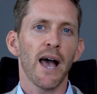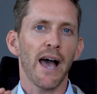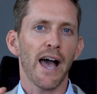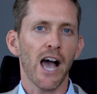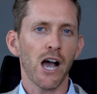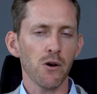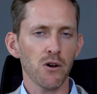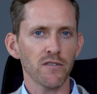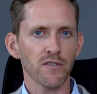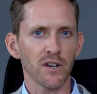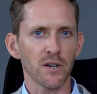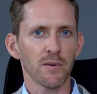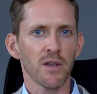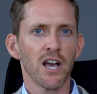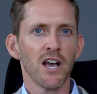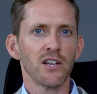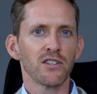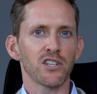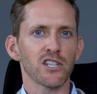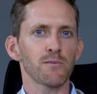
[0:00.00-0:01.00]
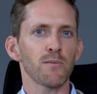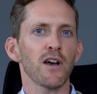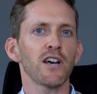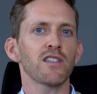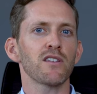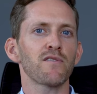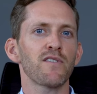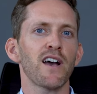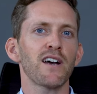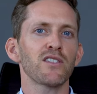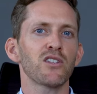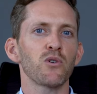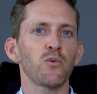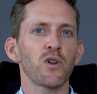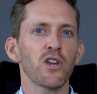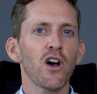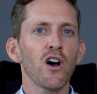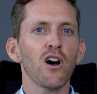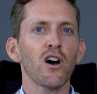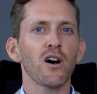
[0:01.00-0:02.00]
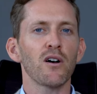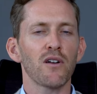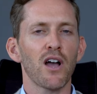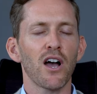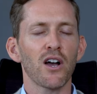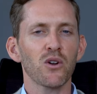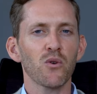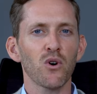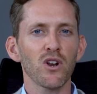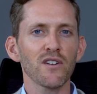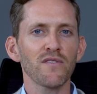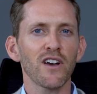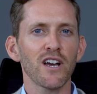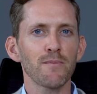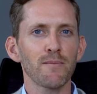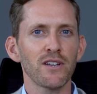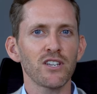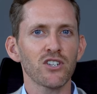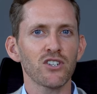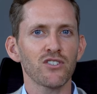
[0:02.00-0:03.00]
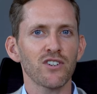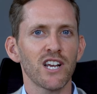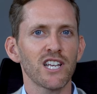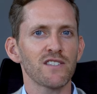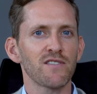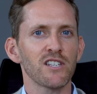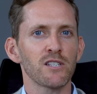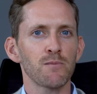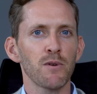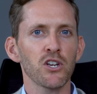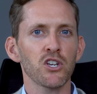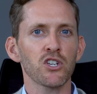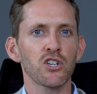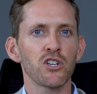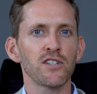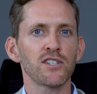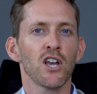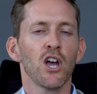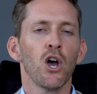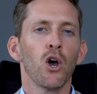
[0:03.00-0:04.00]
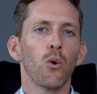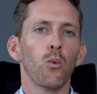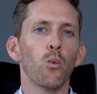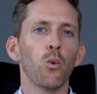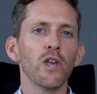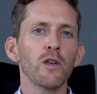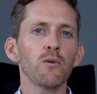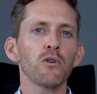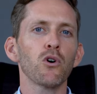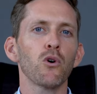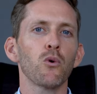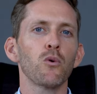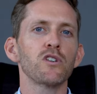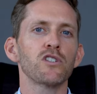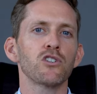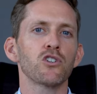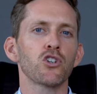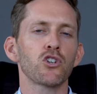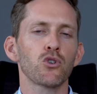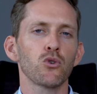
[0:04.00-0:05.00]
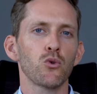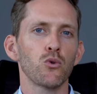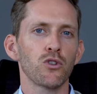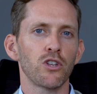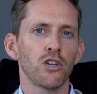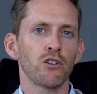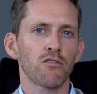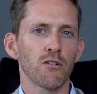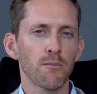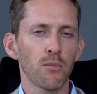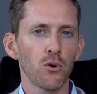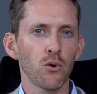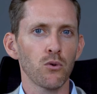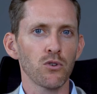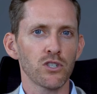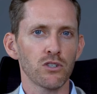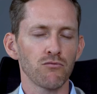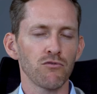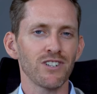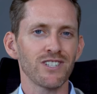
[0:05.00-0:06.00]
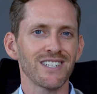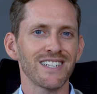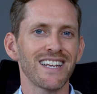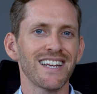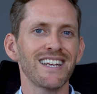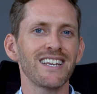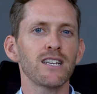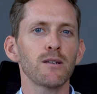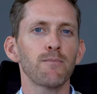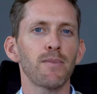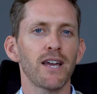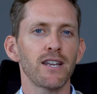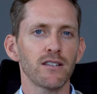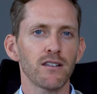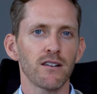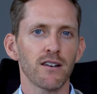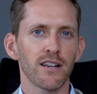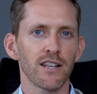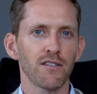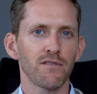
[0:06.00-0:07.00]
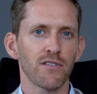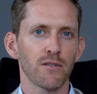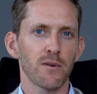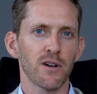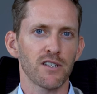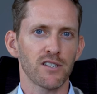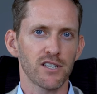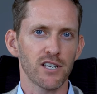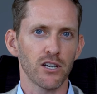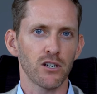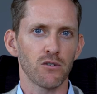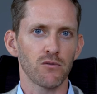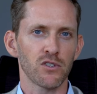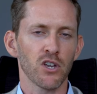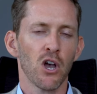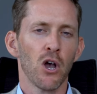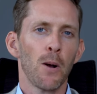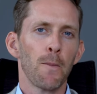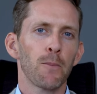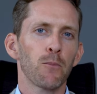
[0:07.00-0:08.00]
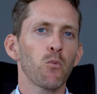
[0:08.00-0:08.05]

However, despite the fact that we are a qualified pension transfer specialist, we will always ensure that your reports are written independently from ourselves.